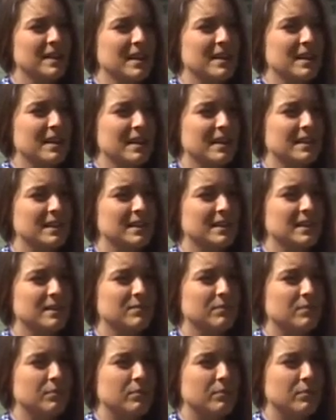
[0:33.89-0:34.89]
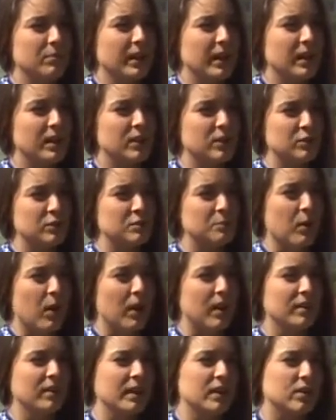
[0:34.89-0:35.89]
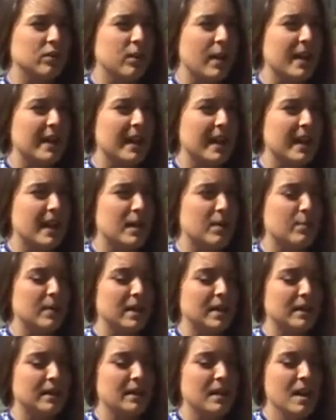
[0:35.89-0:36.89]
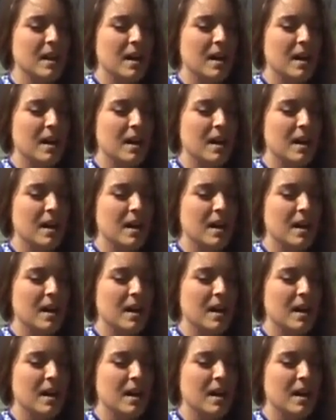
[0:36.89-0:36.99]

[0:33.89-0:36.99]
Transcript: I think it's played a huge part in like who I am. And